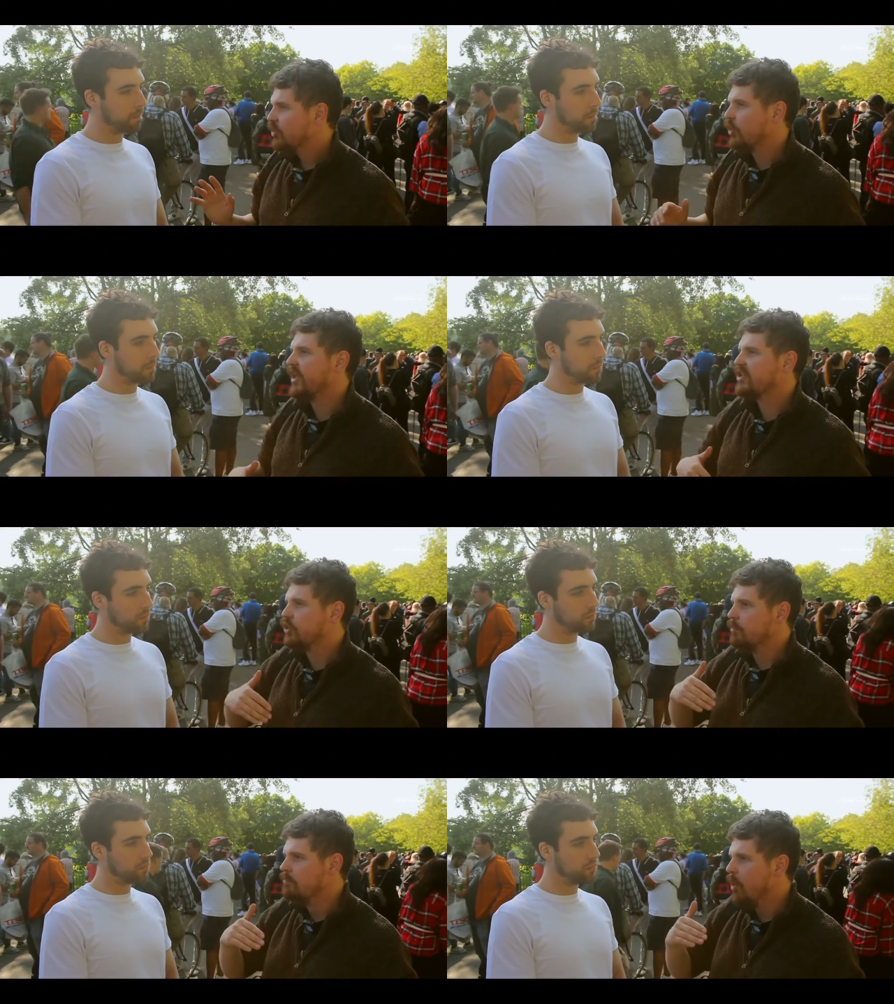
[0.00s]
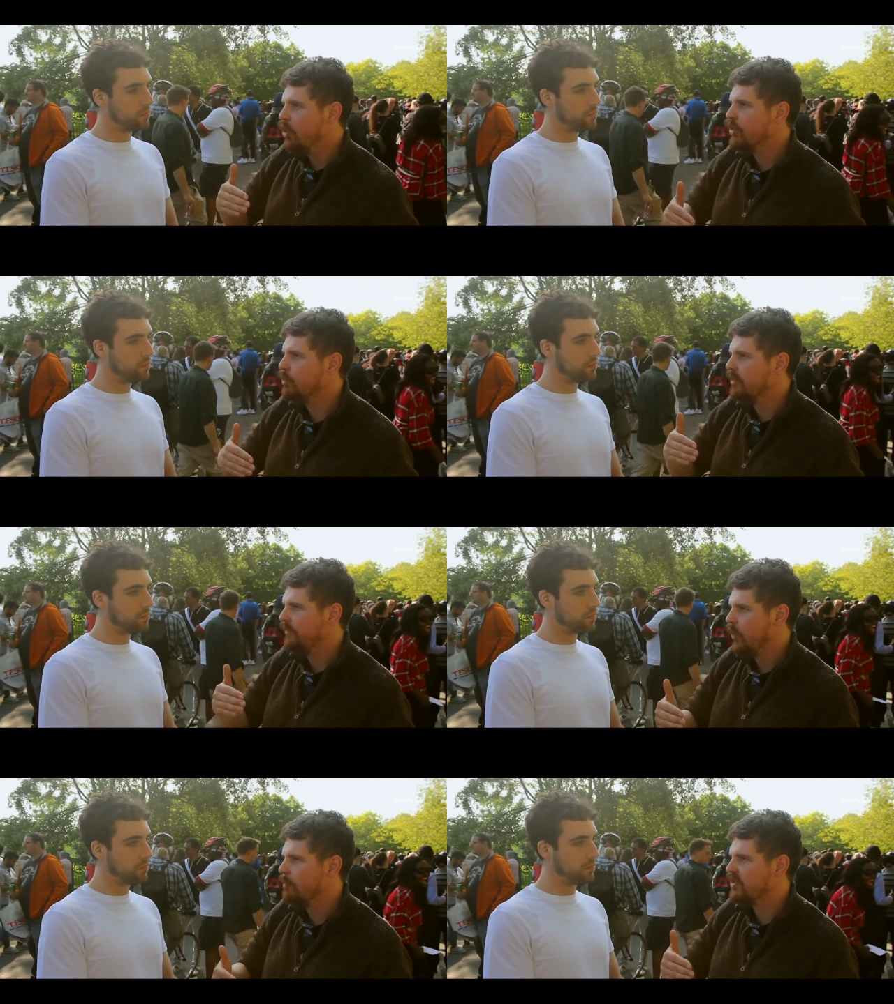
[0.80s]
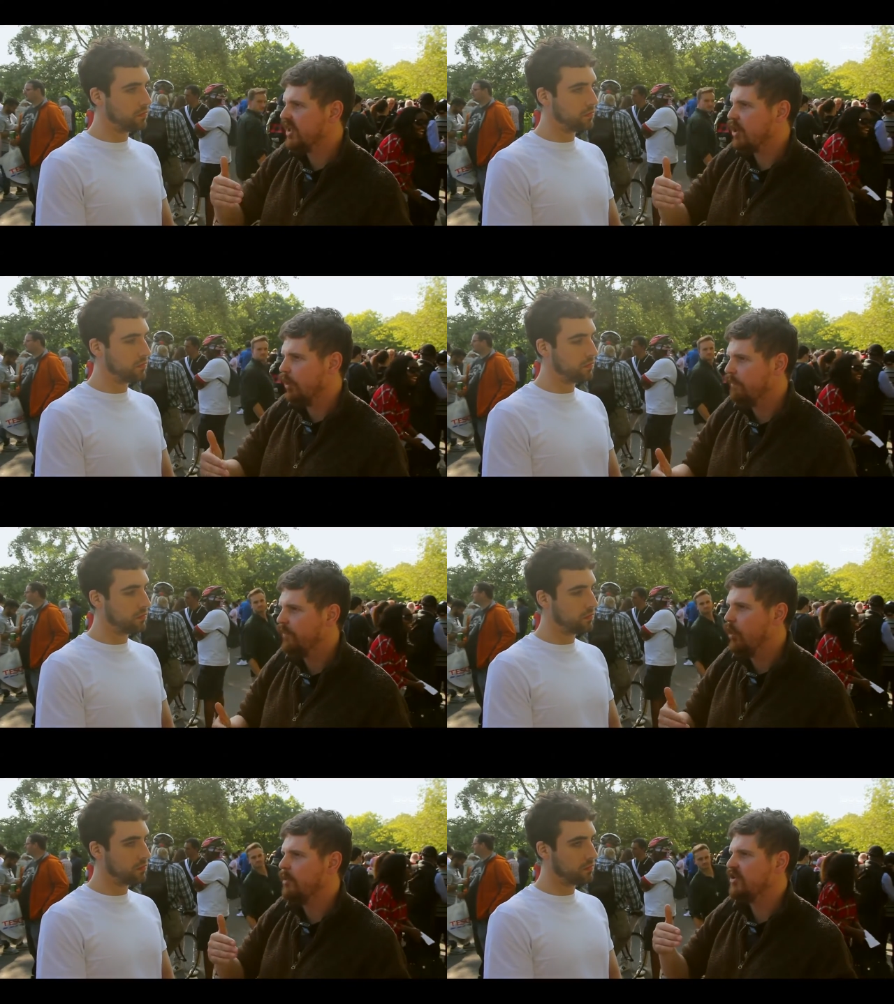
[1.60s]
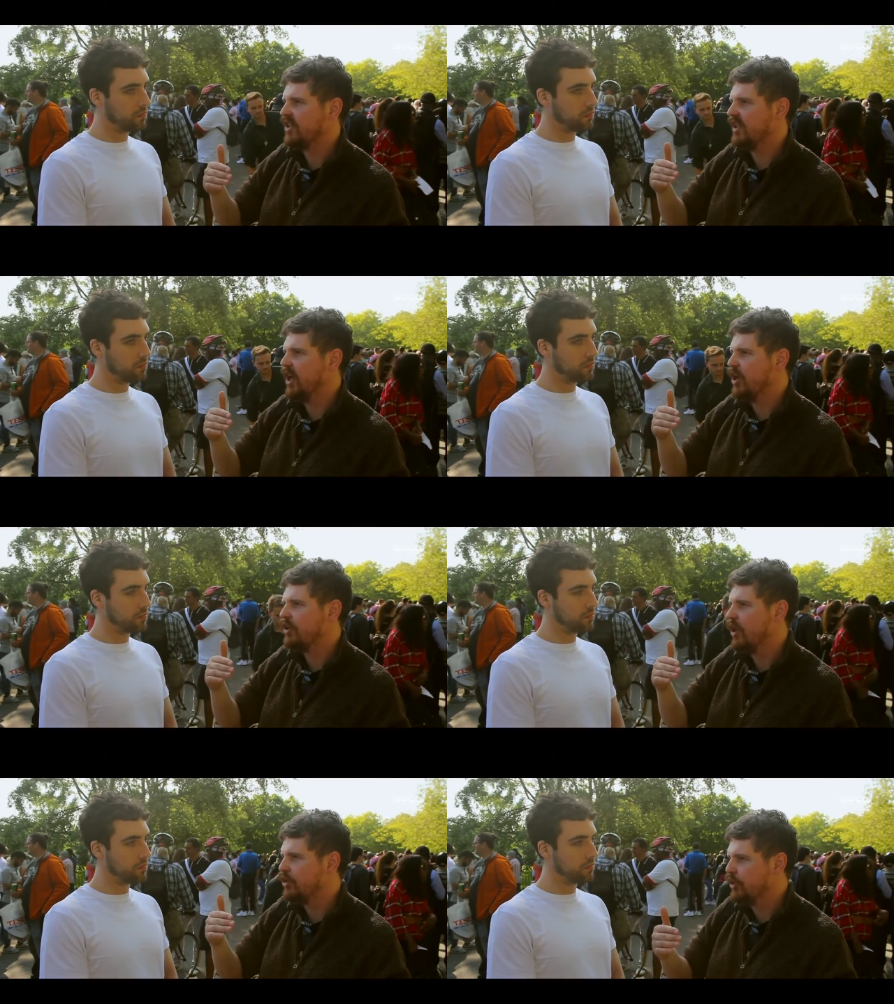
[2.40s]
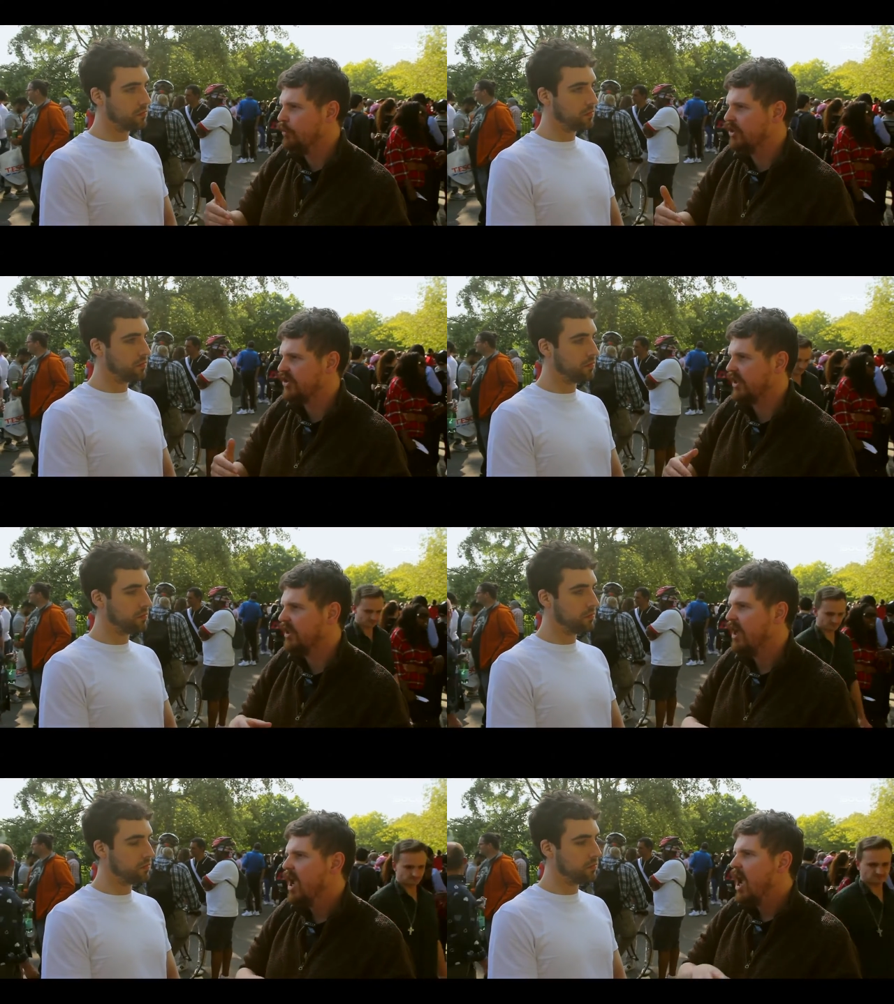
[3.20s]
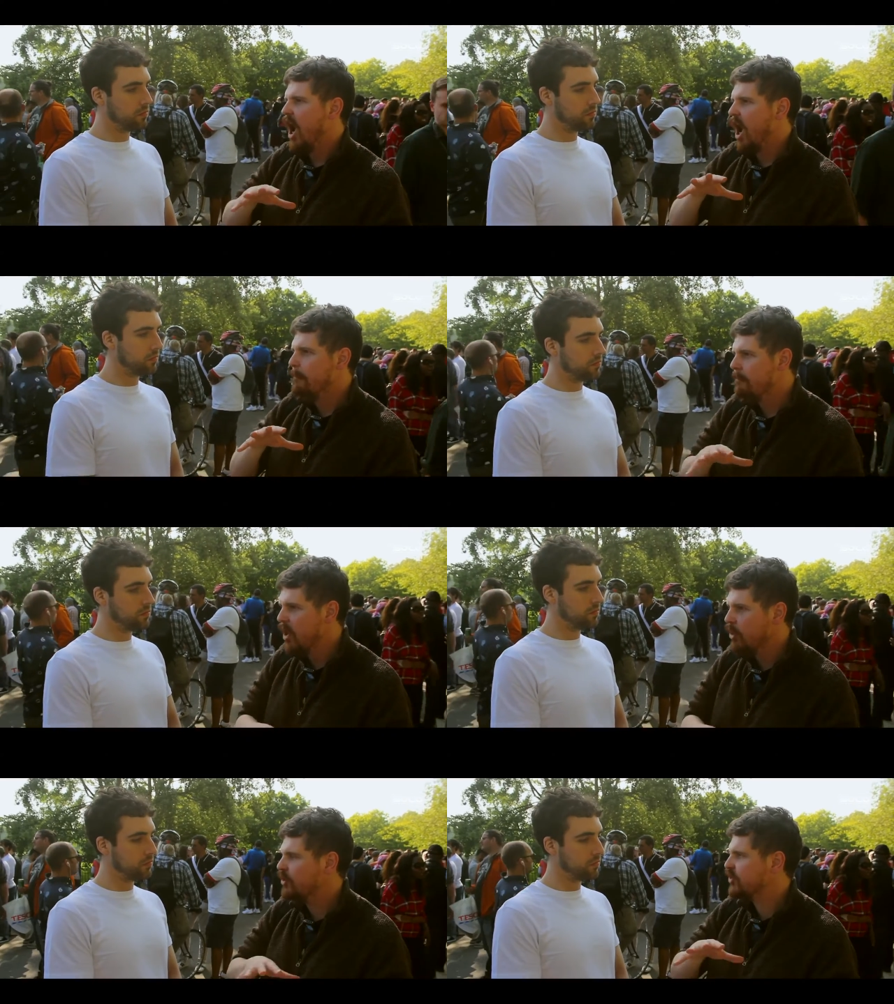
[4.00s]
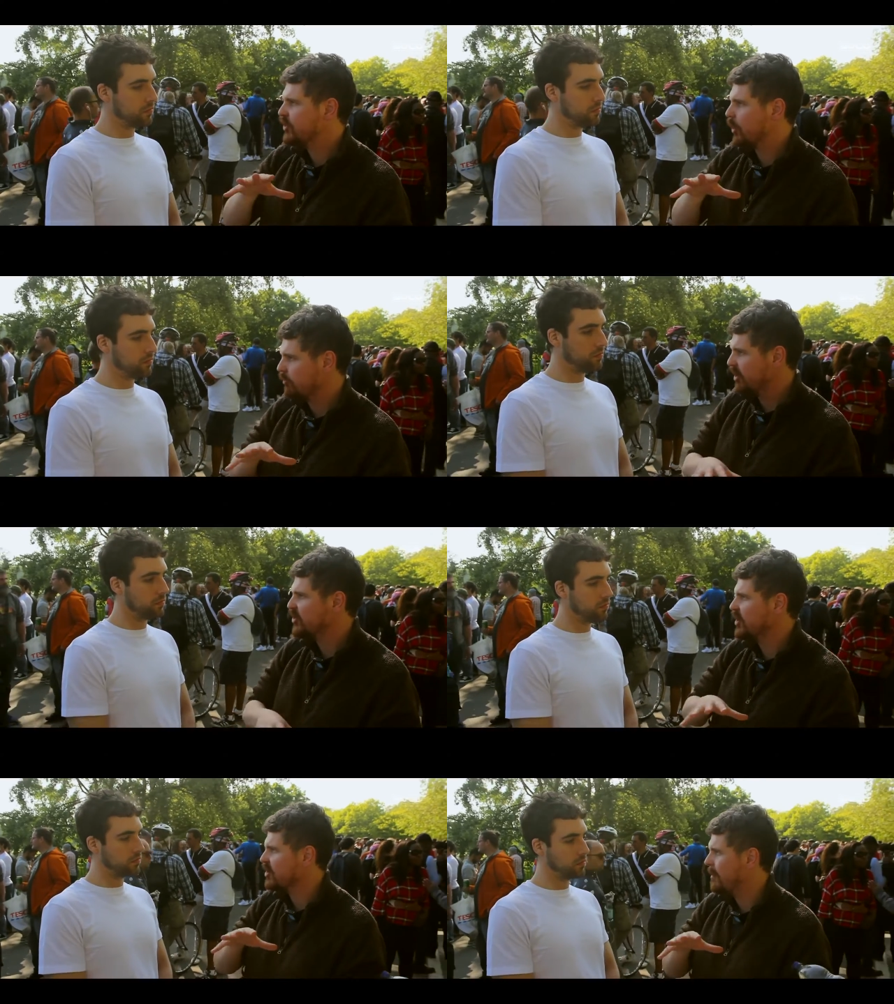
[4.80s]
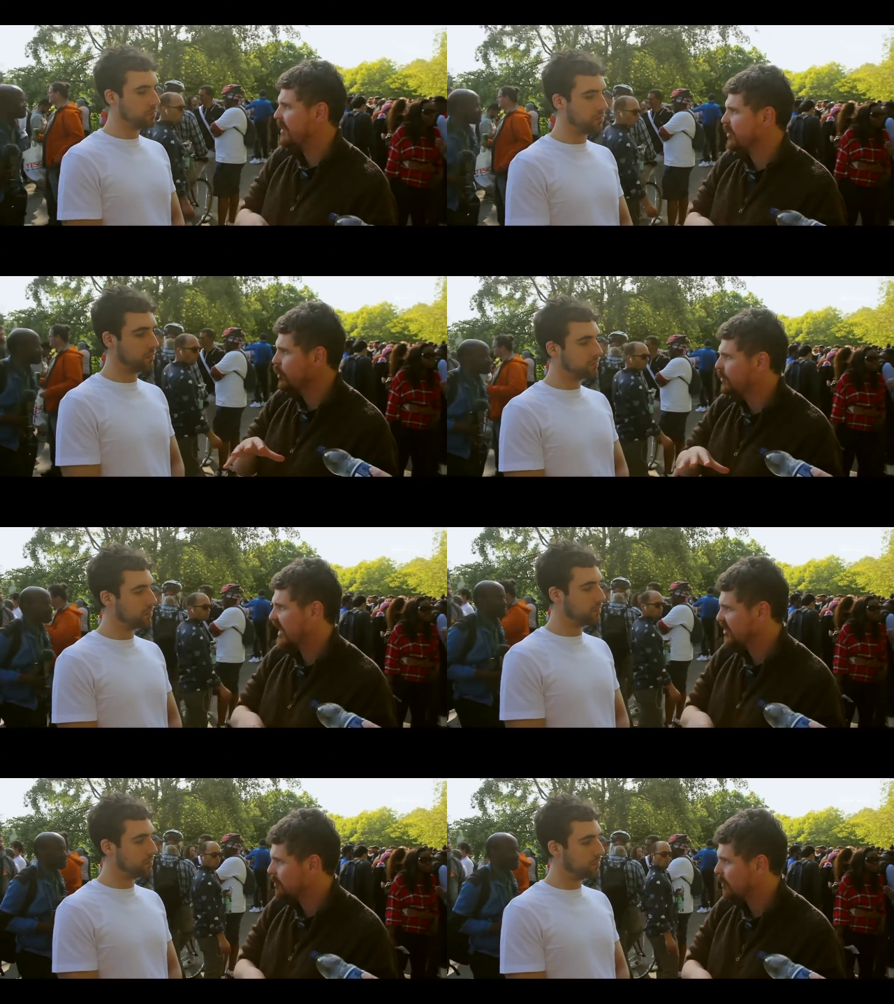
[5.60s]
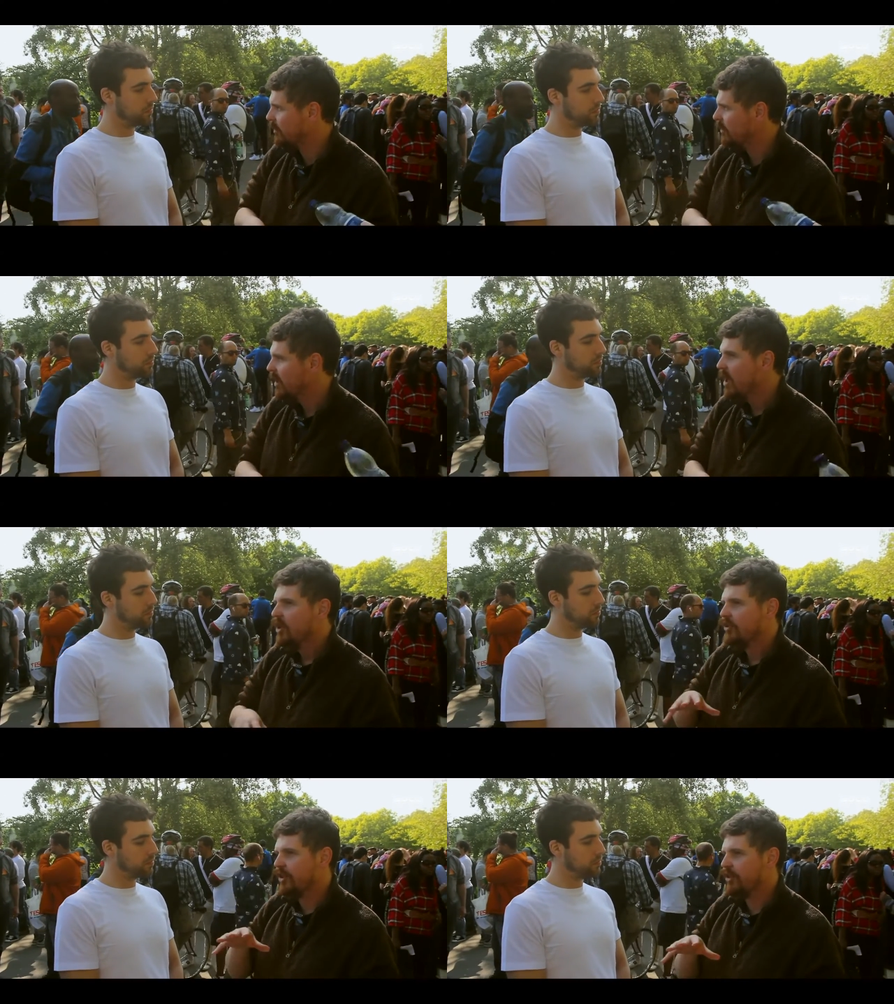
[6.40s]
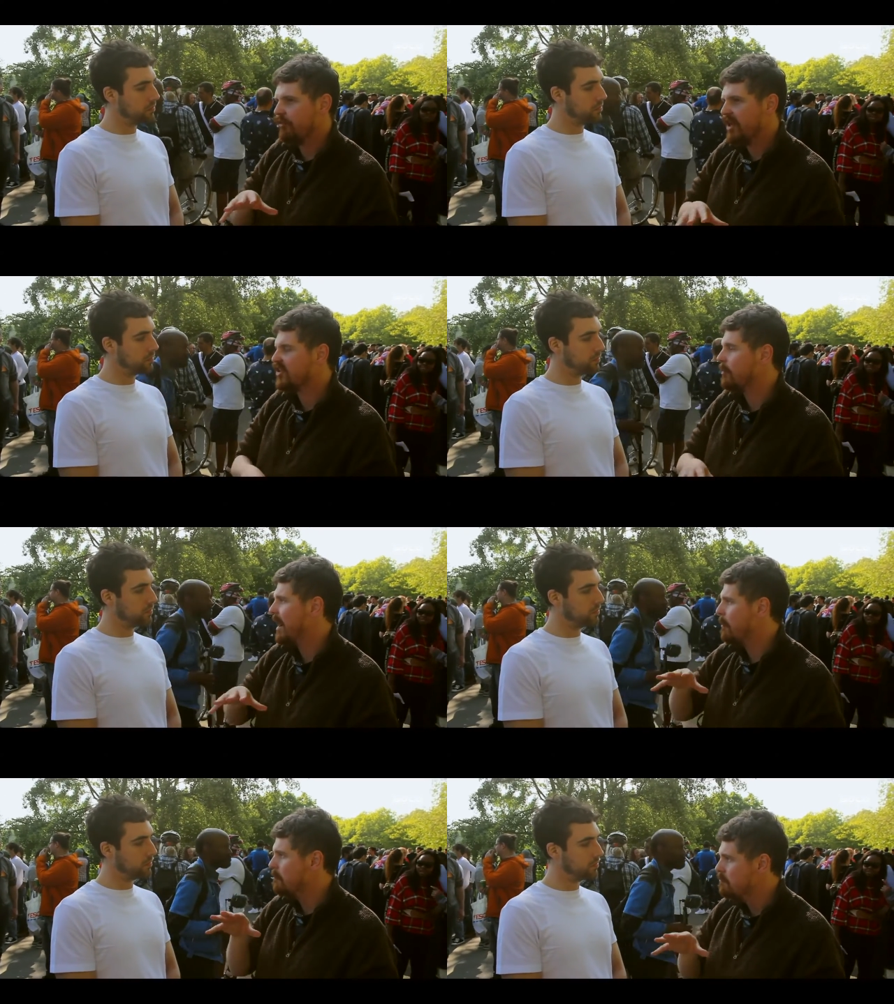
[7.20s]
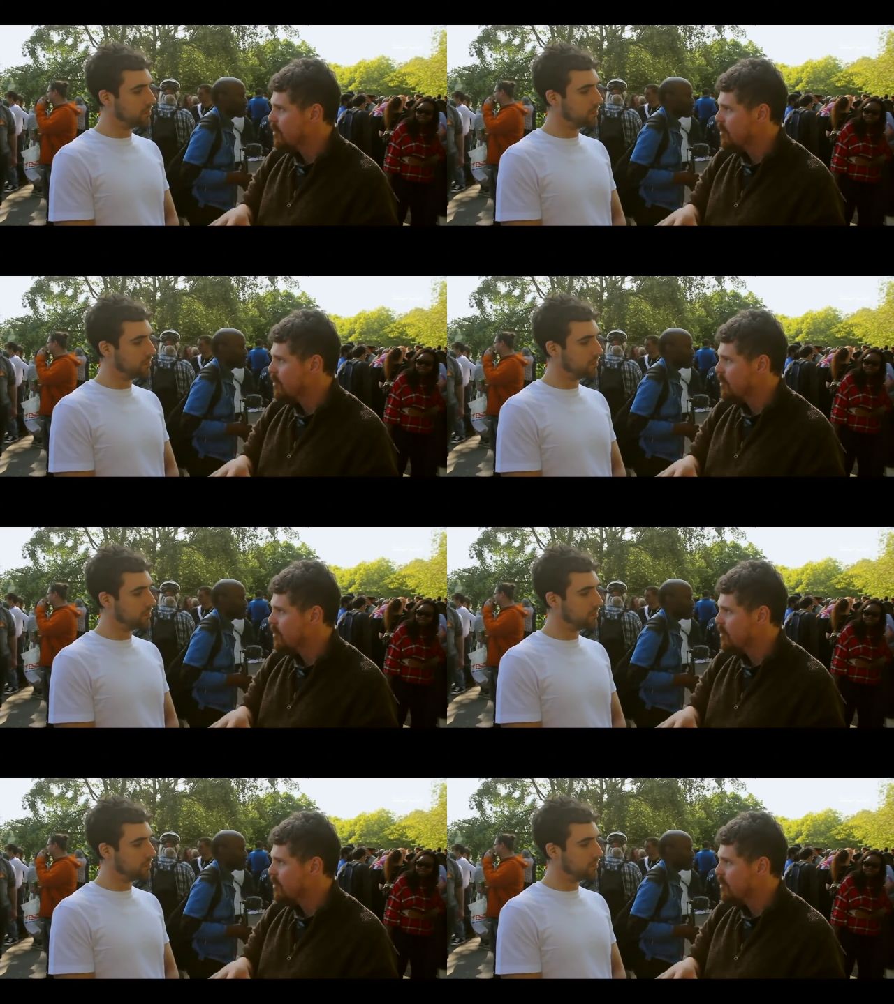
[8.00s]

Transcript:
Speaker 1: So there's more uniformity, conformity, and, and unity amongst the Christians about the New Testament than there is about